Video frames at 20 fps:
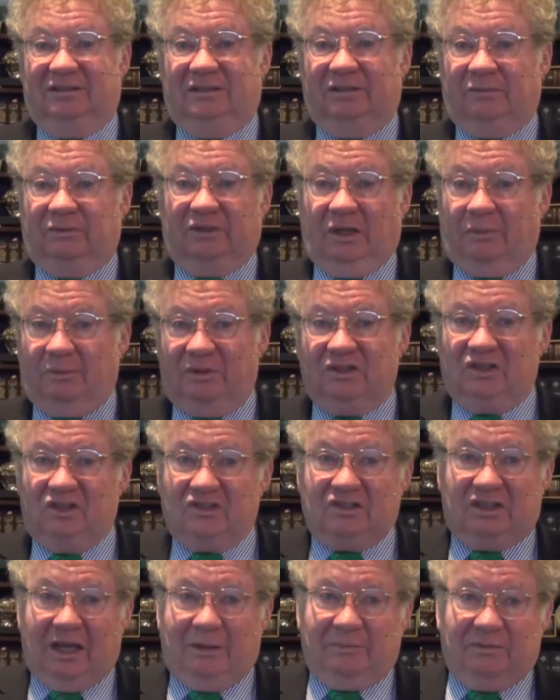It was
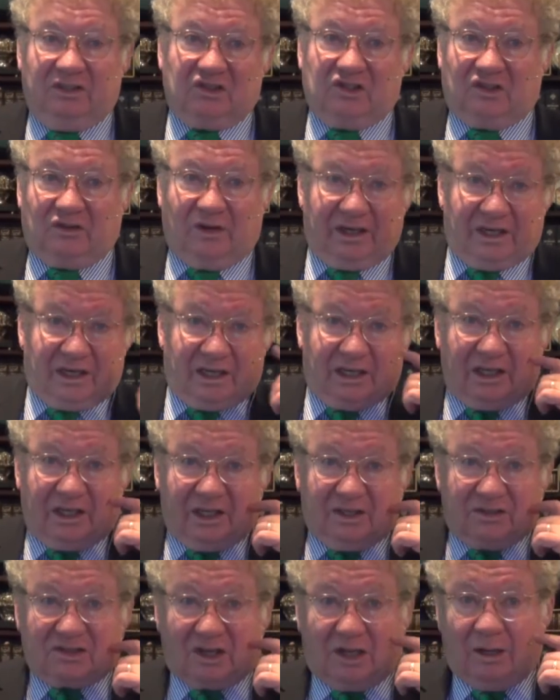just demonstrating
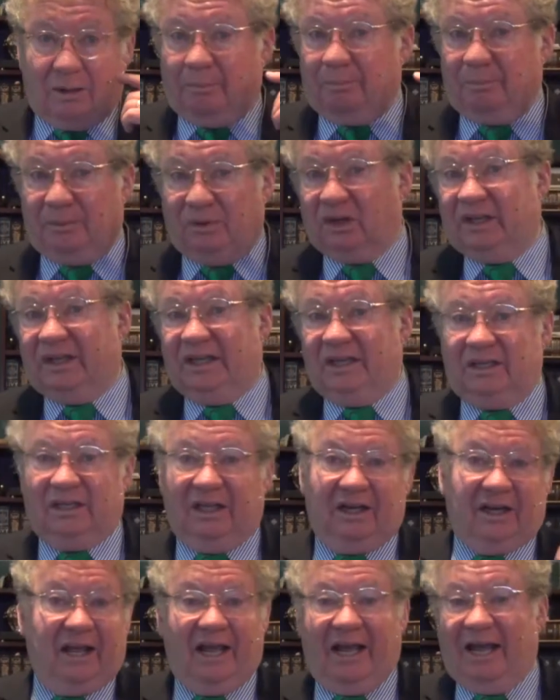his complete
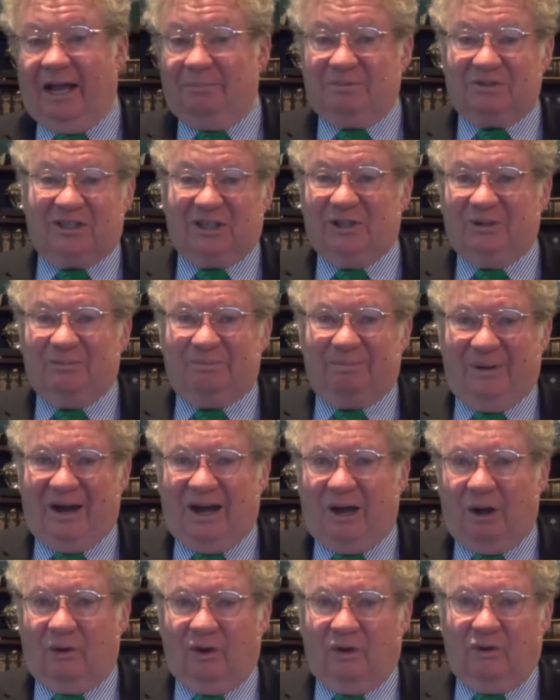and absolute
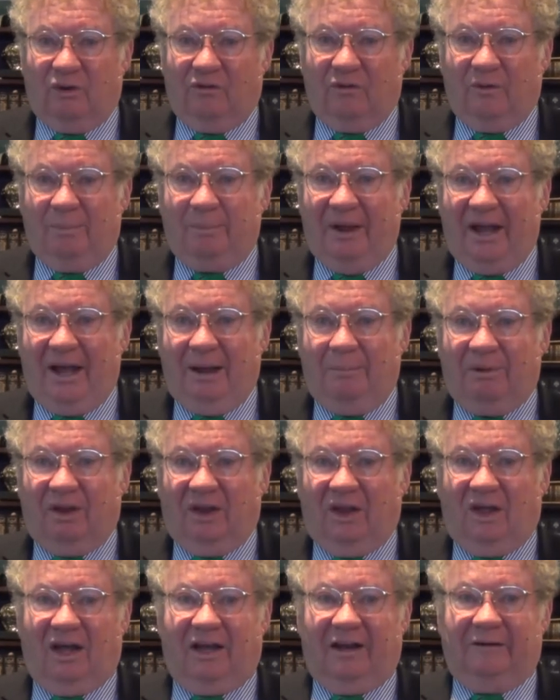power over
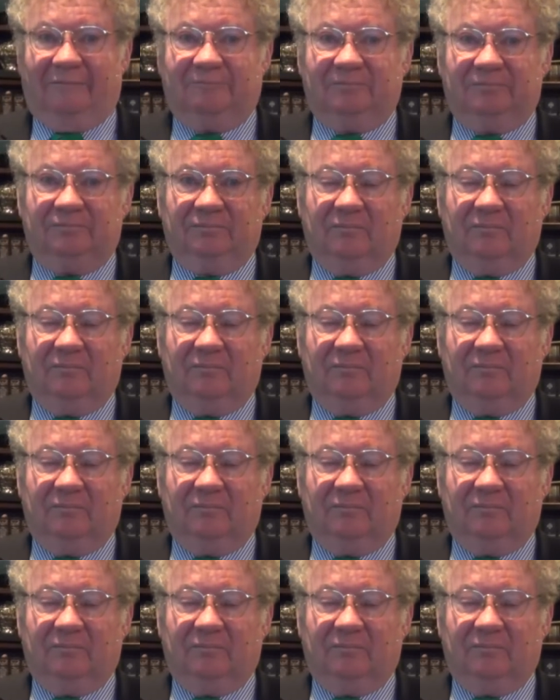Babylon.